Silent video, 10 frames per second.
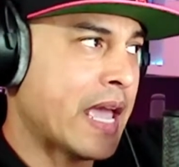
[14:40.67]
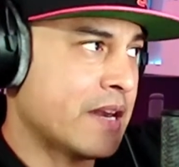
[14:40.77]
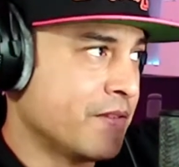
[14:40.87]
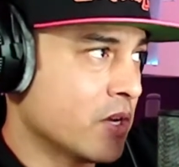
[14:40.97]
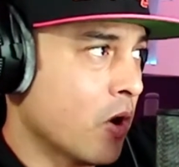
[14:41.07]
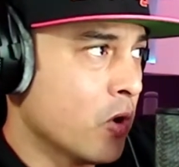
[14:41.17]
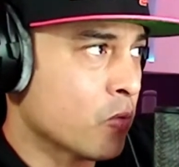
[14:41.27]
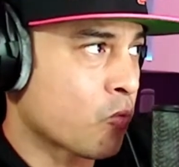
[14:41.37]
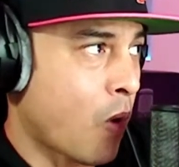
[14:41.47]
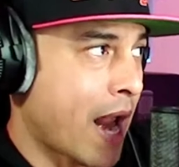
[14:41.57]
And if you
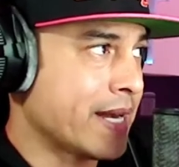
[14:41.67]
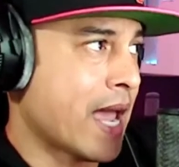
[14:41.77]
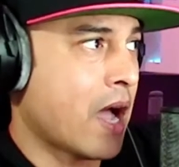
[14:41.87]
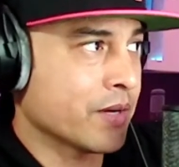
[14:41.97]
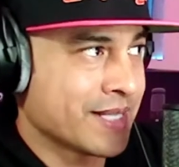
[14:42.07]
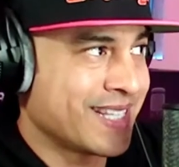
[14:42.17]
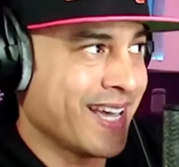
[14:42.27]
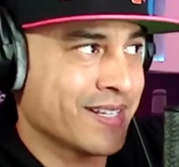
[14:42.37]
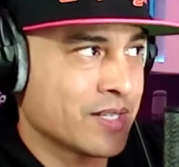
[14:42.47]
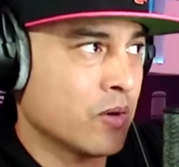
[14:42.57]
go right now to
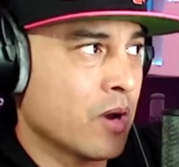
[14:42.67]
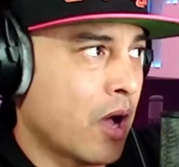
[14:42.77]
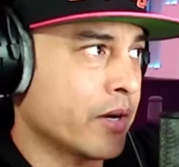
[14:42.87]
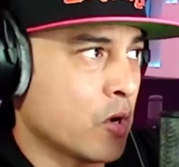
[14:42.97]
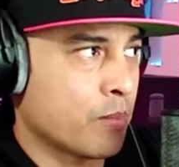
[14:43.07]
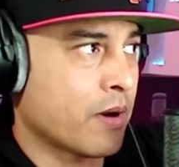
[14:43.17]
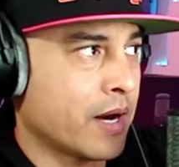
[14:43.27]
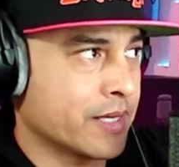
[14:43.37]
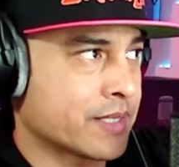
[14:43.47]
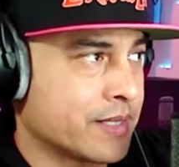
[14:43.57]

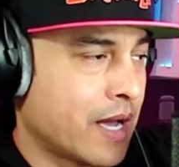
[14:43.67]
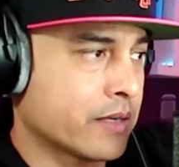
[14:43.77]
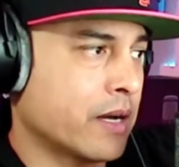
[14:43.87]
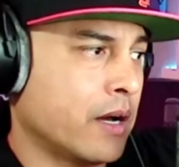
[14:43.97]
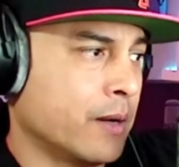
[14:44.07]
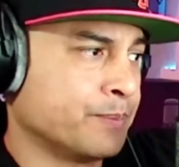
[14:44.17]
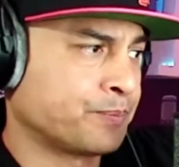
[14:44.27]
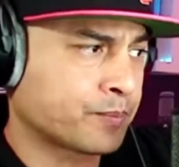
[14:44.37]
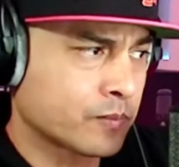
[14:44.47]
techzoneaudioproducts.com,